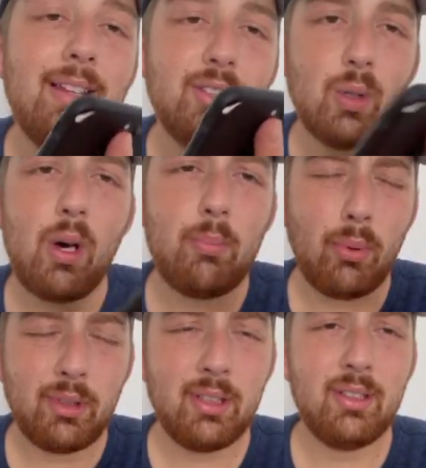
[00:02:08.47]
And so I
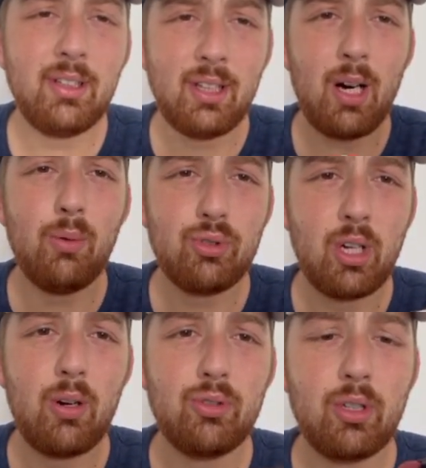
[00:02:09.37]
put the Tau
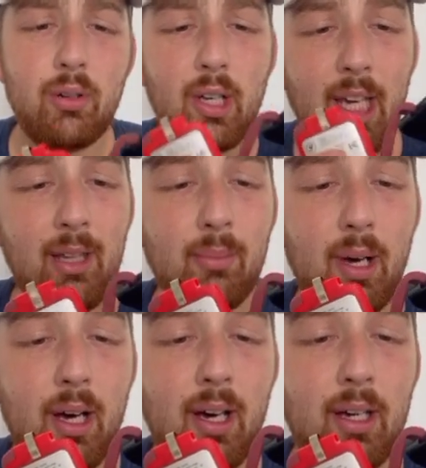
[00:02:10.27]
charger
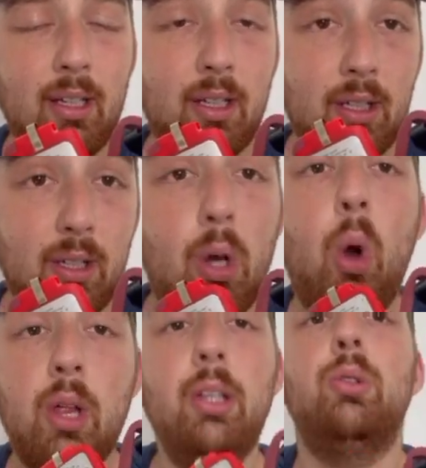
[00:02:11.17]

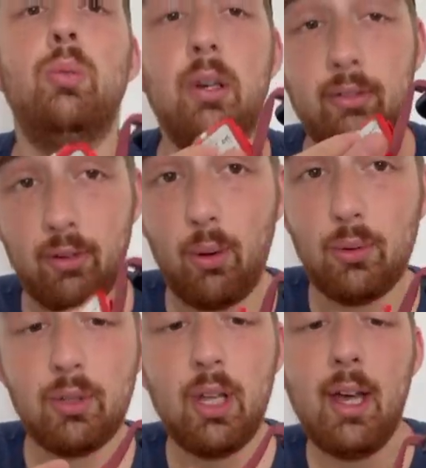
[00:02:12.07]
connected to my
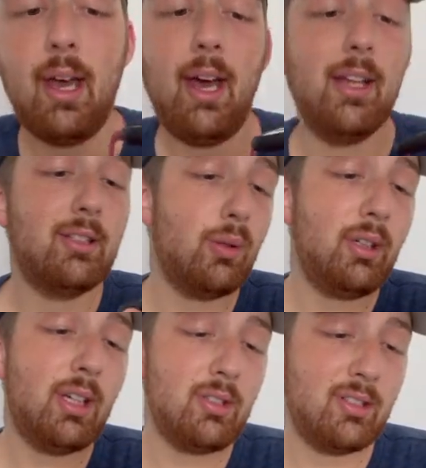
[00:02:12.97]
phone, and so I
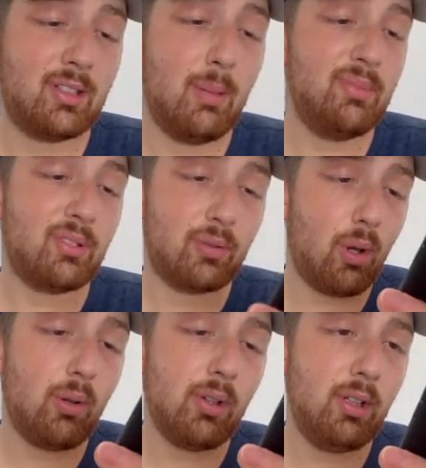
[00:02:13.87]
can just keep
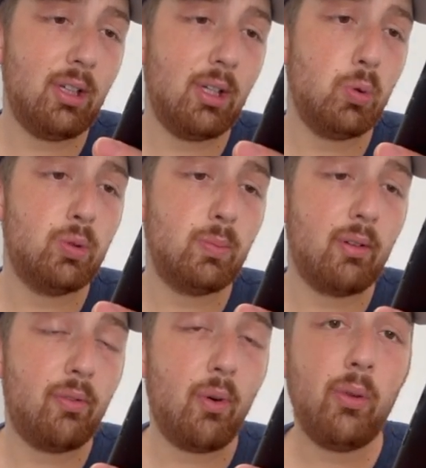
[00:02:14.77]
scrolling and use my
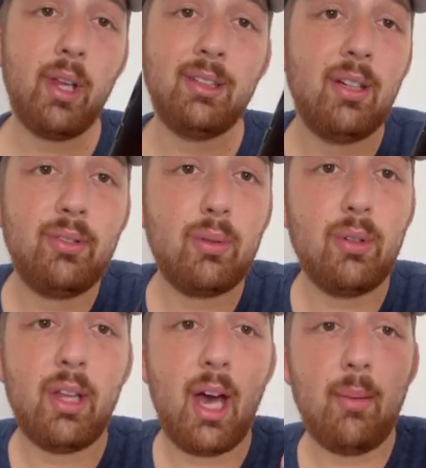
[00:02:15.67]
phone like nothing
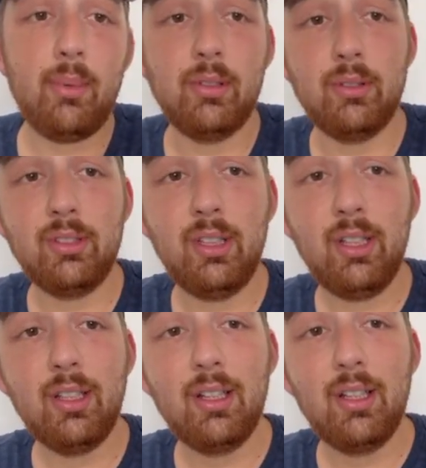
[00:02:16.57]
really happened. You
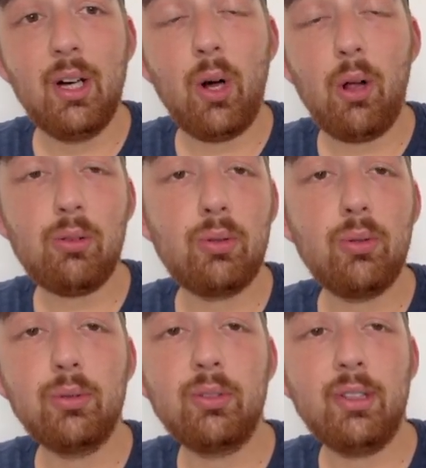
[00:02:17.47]
see, all
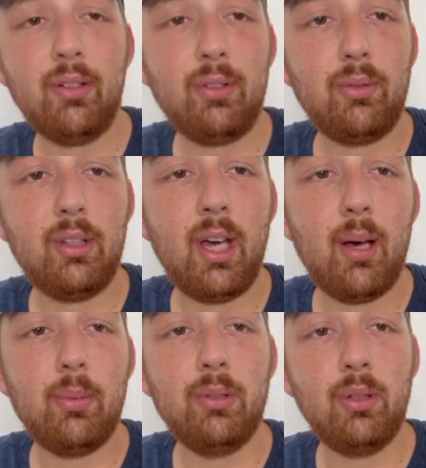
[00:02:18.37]
good, nothing really
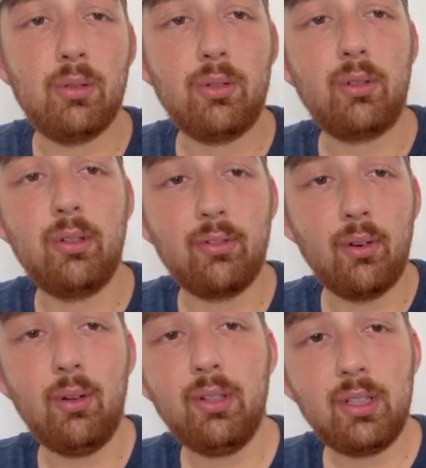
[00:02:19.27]
happened, not really
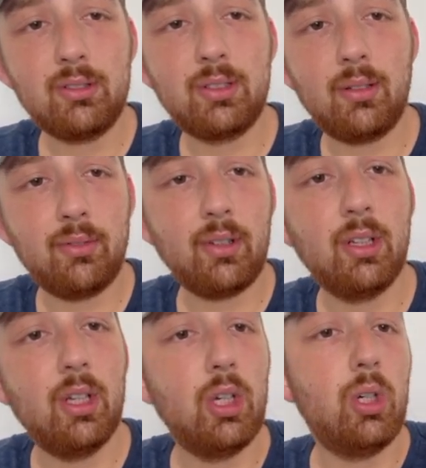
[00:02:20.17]
falling or
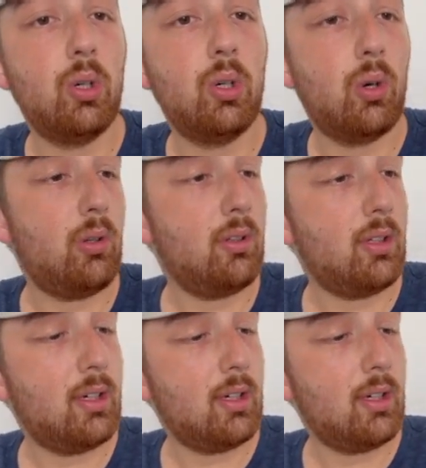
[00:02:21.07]
something, all